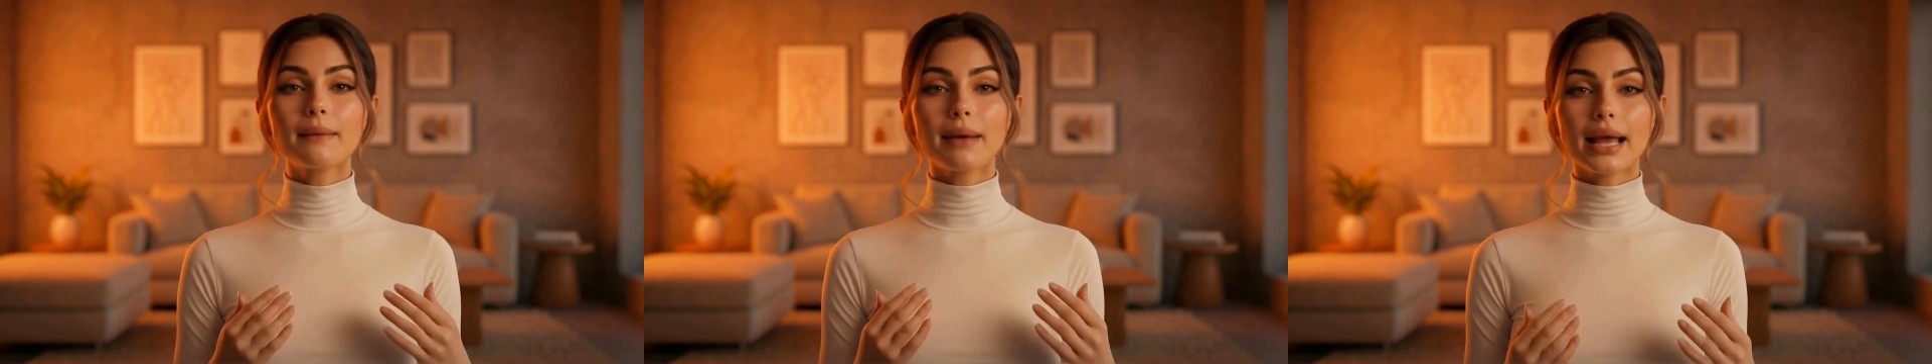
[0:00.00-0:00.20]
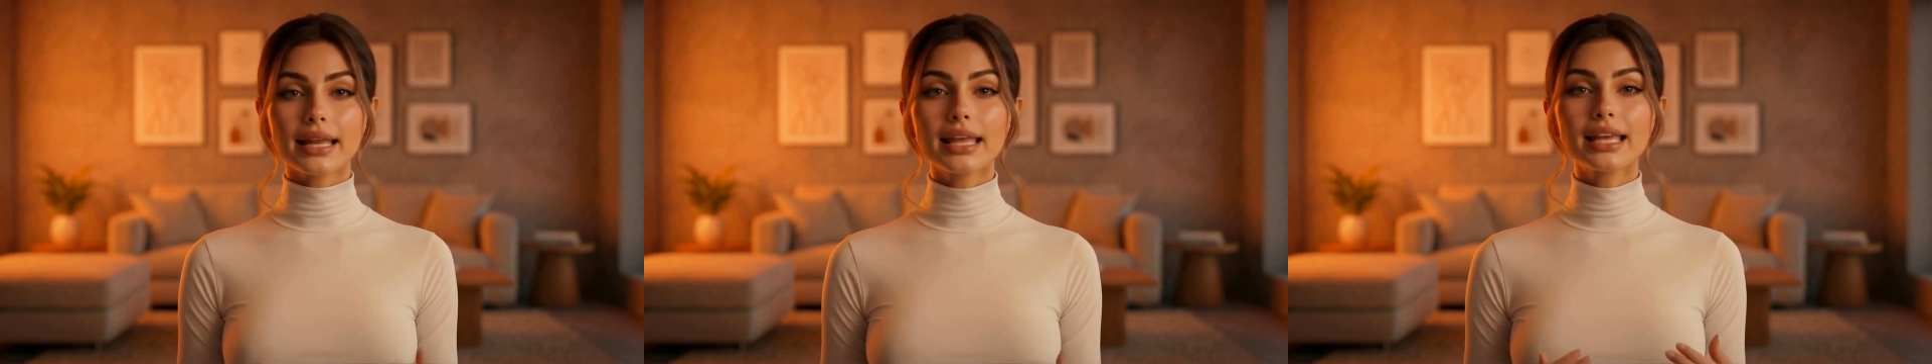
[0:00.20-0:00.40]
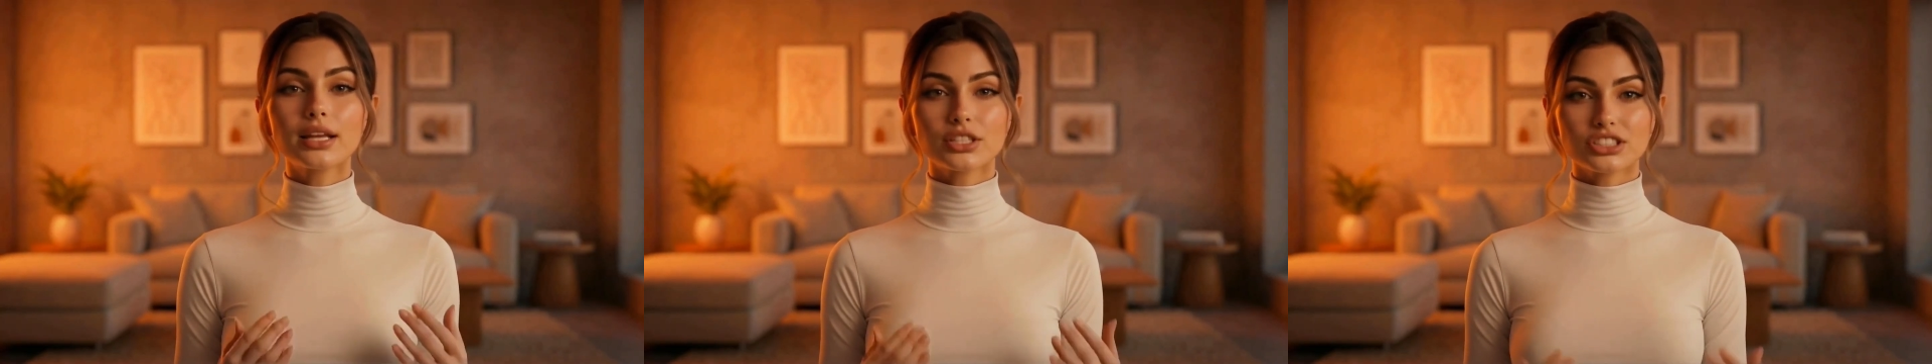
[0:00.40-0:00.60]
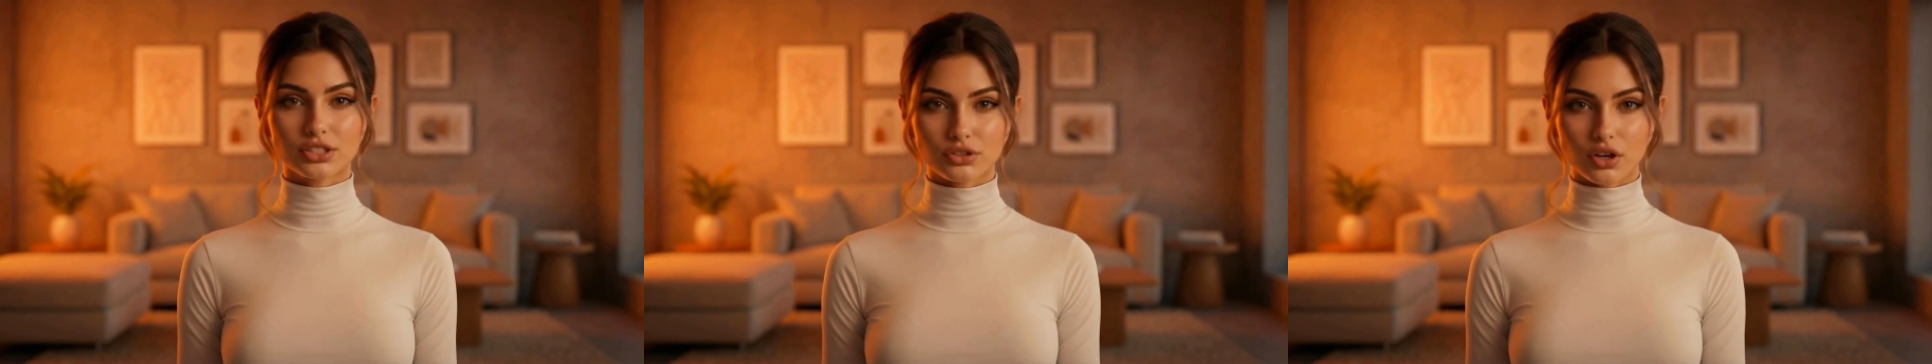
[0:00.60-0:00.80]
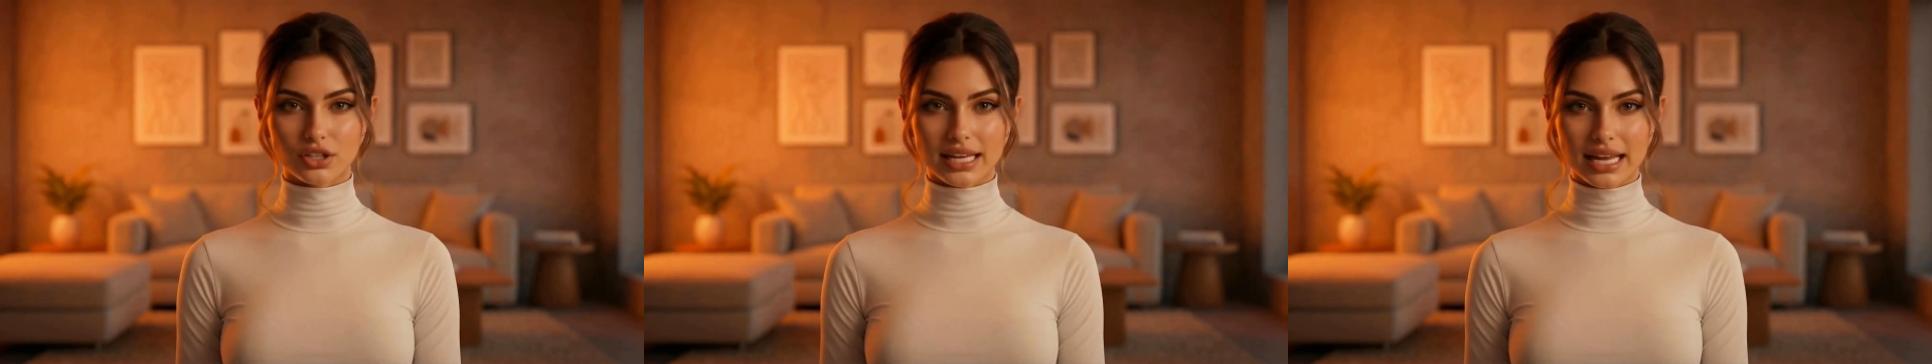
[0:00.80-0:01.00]
And here's a
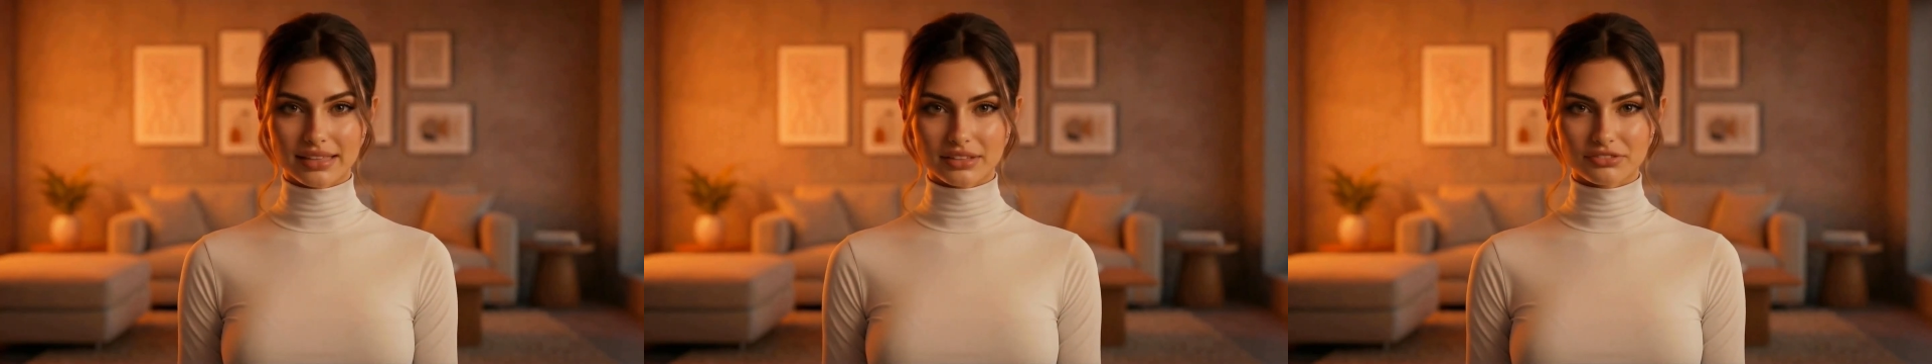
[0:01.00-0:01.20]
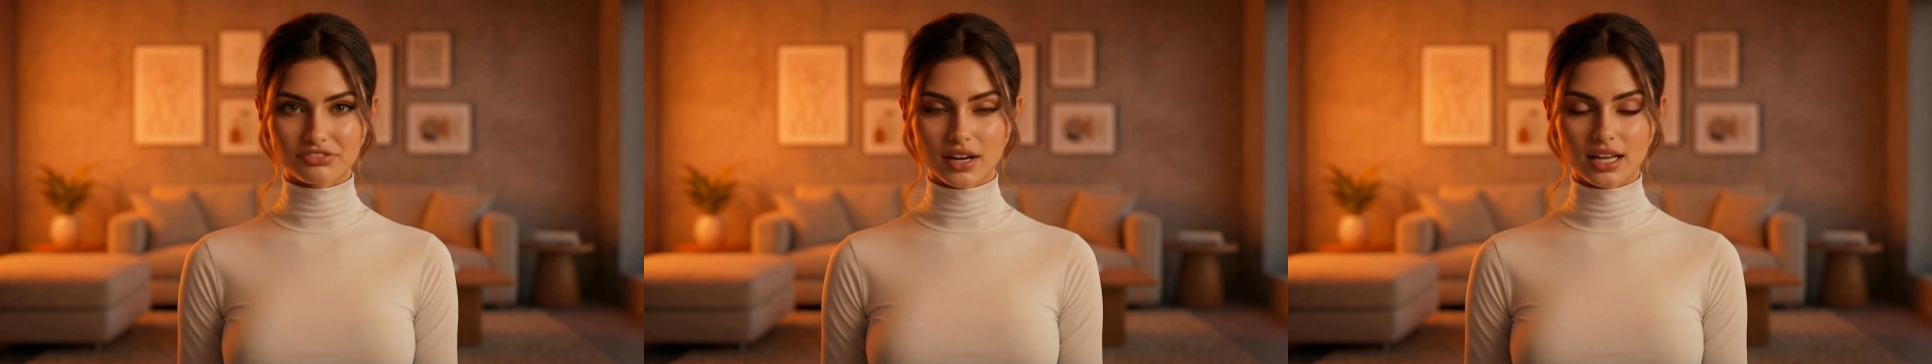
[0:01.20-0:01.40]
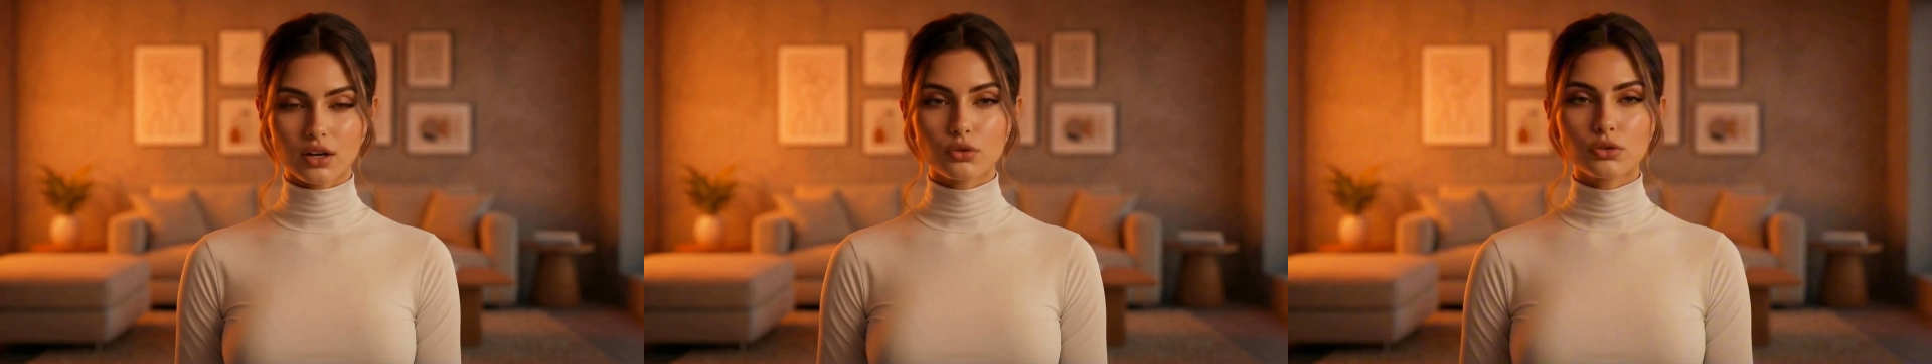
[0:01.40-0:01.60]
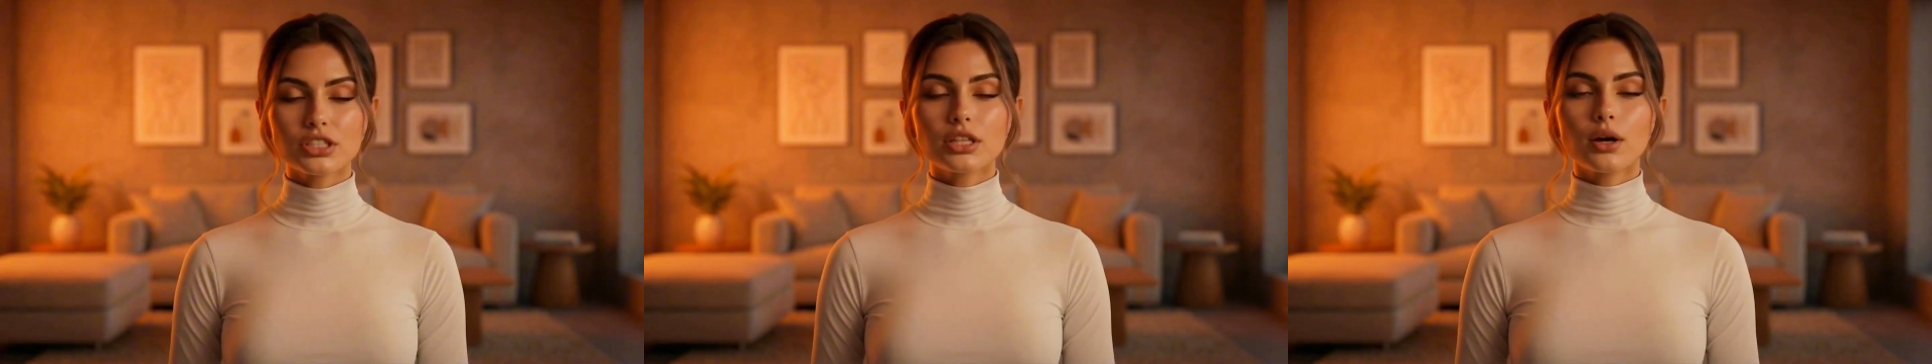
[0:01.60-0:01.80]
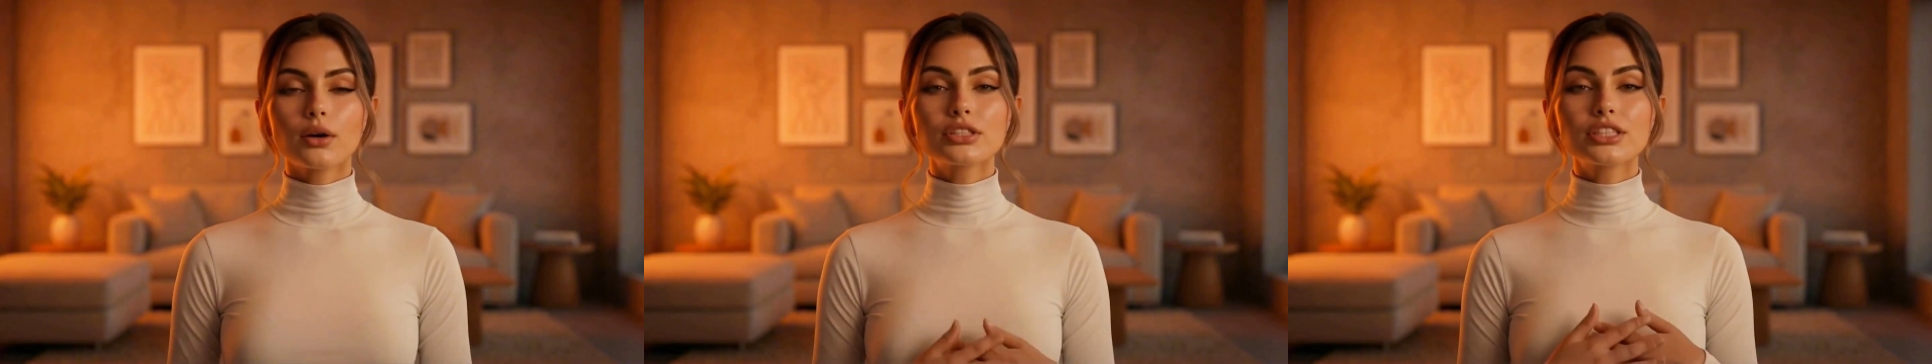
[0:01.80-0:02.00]
look at the final
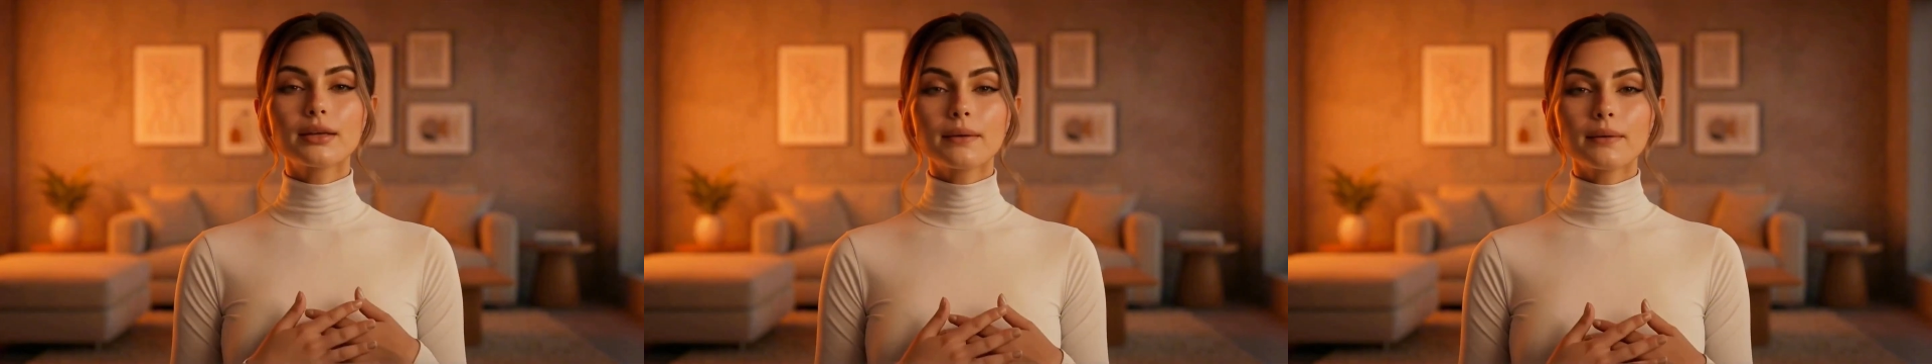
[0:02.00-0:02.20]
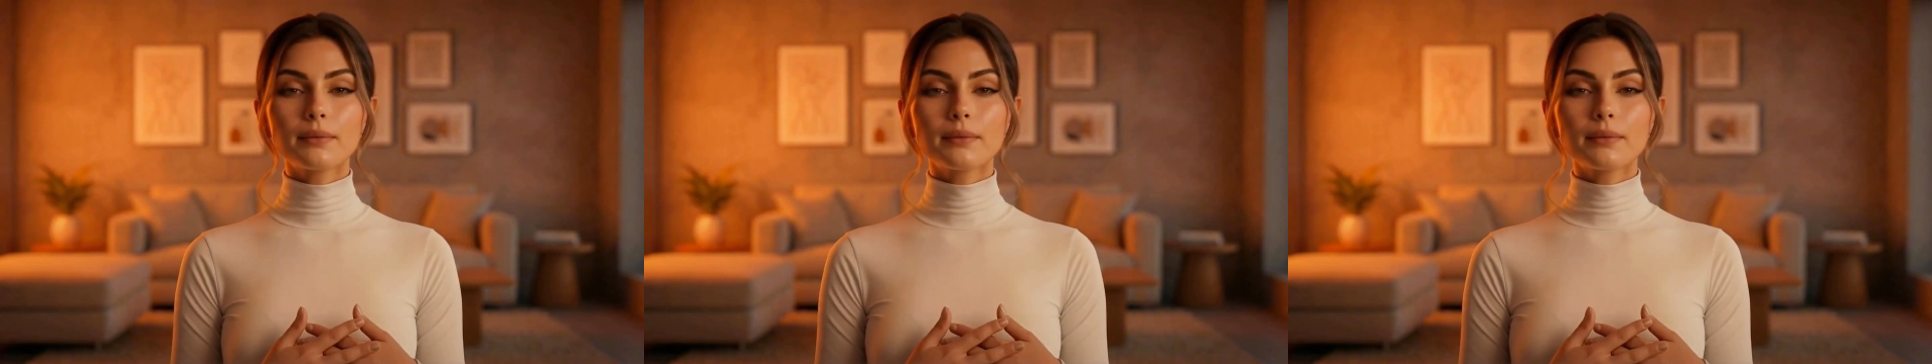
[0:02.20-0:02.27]
result.